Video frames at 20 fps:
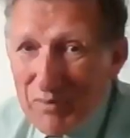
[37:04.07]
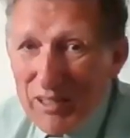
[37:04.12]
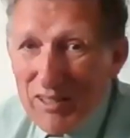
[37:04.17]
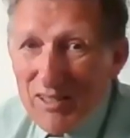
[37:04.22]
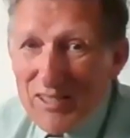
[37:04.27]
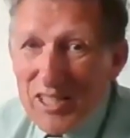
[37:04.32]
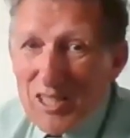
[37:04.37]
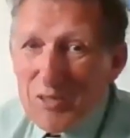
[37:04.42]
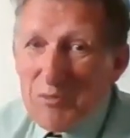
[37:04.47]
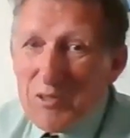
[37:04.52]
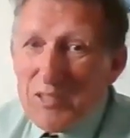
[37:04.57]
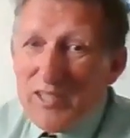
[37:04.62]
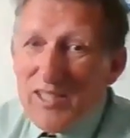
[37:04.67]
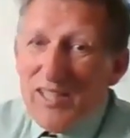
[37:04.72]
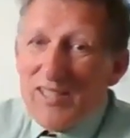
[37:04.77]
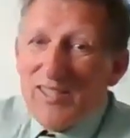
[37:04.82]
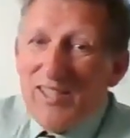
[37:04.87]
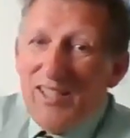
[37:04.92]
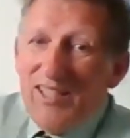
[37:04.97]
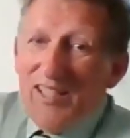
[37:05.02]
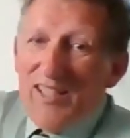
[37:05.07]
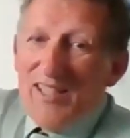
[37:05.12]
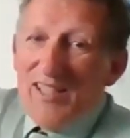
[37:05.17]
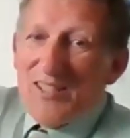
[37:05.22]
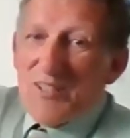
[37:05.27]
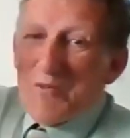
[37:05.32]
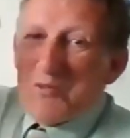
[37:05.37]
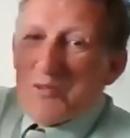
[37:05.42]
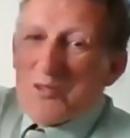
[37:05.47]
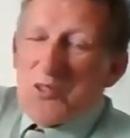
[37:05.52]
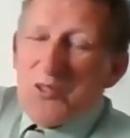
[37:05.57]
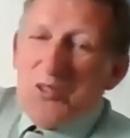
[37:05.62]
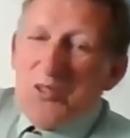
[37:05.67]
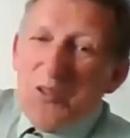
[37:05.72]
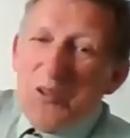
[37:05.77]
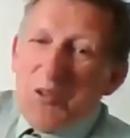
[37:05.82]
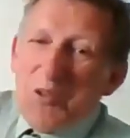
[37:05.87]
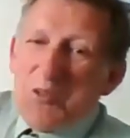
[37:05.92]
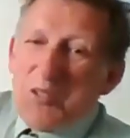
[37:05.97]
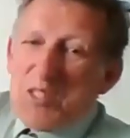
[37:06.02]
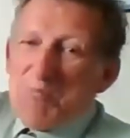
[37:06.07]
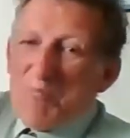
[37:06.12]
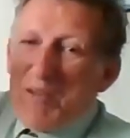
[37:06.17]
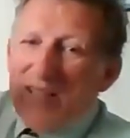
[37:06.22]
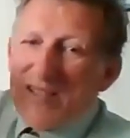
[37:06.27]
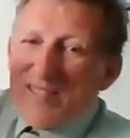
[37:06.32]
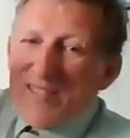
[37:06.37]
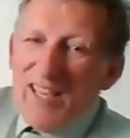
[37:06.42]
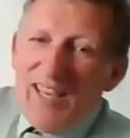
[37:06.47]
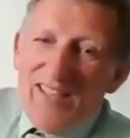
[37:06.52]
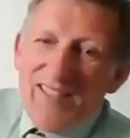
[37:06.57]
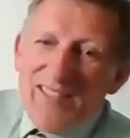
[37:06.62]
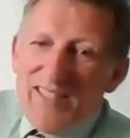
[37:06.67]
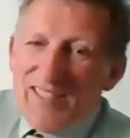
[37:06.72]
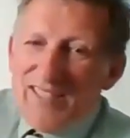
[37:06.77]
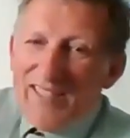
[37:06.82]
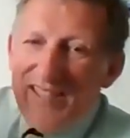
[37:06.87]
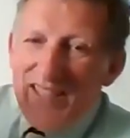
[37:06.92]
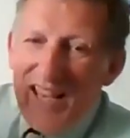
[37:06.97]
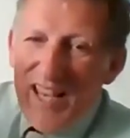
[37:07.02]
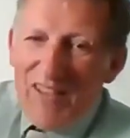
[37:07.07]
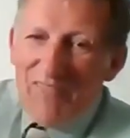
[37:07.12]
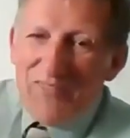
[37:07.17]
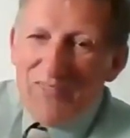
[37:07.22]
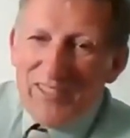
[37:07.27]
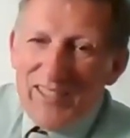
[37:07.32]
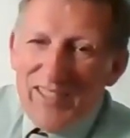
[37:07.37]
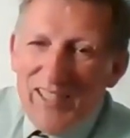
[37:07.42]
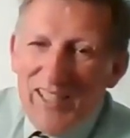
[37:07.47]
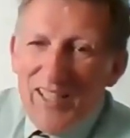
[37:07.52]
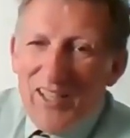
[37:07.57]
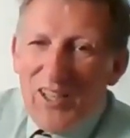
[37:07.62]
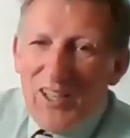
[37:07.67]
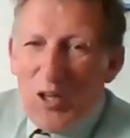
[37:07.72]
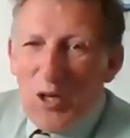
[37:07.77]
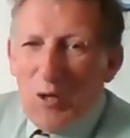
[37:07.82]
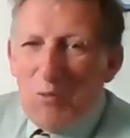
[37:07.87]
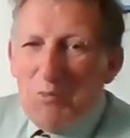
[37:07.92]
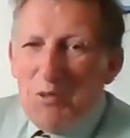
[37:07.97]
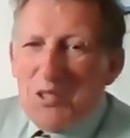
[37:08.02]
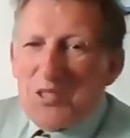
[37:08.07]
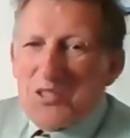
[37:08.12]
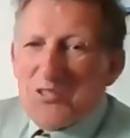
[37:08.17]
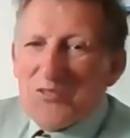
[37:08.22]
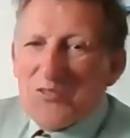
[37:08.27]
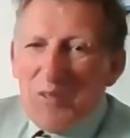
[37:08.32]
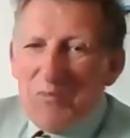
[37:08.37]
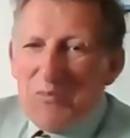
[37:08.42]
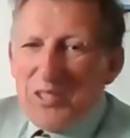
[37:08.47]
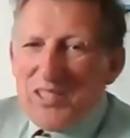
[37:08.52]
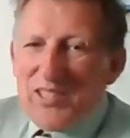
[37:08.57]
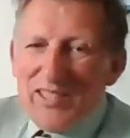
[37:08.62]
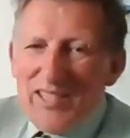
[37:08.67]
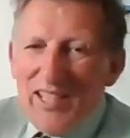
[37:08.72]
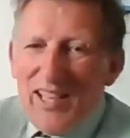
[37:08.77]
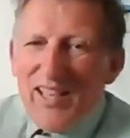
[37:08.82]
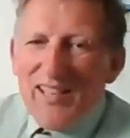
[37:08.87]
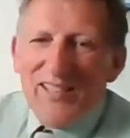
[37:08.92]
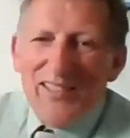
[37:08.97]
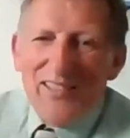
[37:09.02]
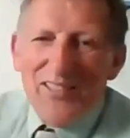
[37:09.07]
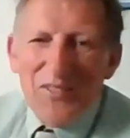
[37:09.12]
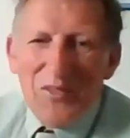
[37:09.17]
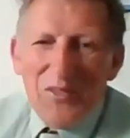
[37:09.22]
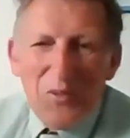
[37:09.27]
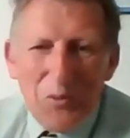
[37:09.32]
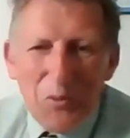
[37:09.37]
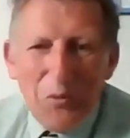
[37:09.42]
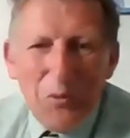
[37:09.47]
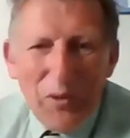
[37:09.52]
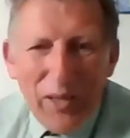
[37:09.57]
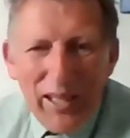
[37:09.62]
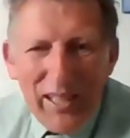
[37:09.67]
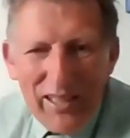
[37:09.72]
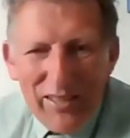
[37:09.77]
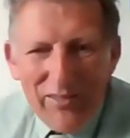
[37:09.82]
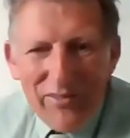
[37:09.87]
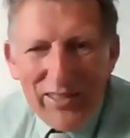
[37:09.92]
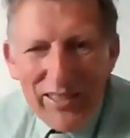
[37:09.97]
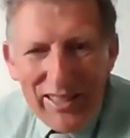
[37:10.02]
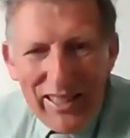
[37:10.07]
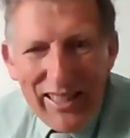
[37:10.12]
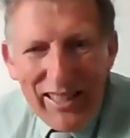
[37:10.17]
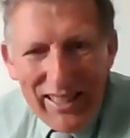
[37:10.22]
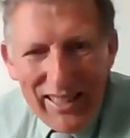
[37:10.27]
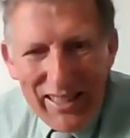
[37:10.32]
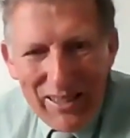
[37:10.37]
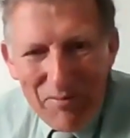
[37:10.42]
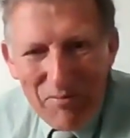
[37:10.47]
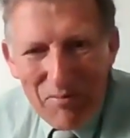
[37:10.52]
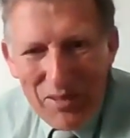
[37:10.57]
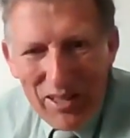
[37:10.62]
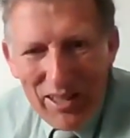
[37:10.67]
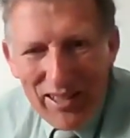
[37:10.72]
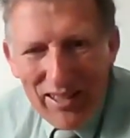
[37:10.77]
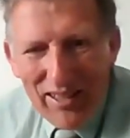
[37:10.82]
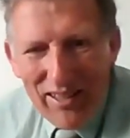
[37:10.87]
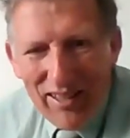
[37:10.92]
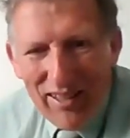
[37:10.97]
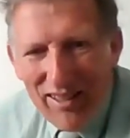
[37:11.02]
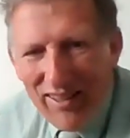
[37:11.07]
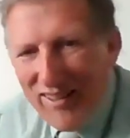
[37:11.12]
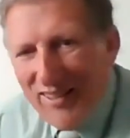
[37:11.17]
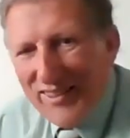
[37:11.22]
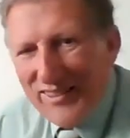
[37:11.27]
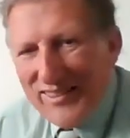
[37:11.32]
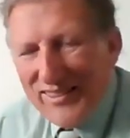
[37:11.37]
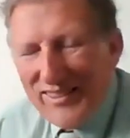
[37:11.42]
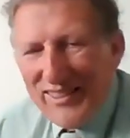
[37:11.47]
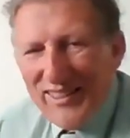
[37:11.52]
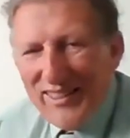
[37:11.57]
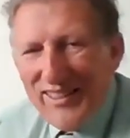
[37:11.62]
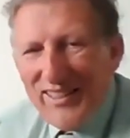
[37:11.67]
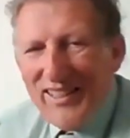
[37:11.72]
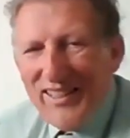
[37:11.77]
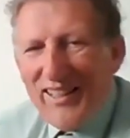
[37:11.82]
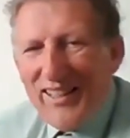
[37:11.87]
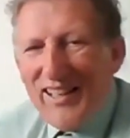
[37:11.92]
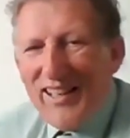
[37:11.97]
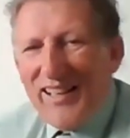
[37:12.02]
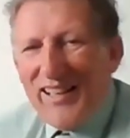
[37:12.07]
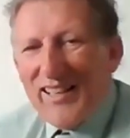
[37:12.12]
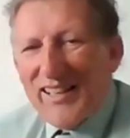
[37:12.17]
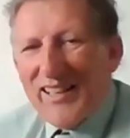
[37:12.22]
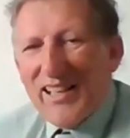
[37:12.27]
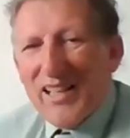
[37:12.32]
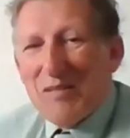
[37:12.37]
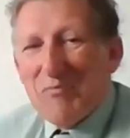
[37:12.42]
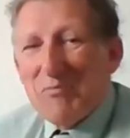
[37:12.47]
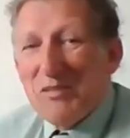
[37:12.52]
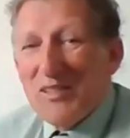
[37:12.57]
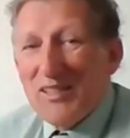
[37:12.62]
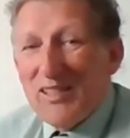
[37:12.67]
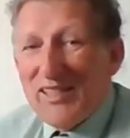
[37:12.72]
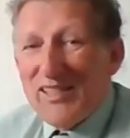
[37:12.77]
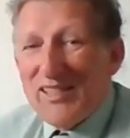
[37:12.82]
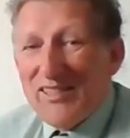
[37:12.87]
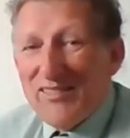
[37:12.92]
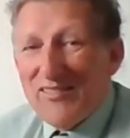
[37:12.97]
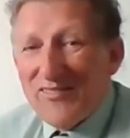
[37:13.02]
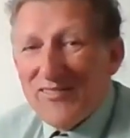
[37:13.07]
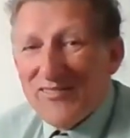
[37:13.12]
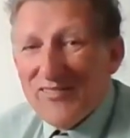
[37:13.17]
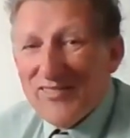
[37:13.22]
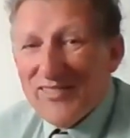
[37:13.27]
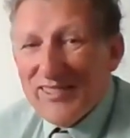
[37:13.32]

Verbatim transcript: because as we said, there was all those spectators in heaven almost from the stand waving him on. And I believe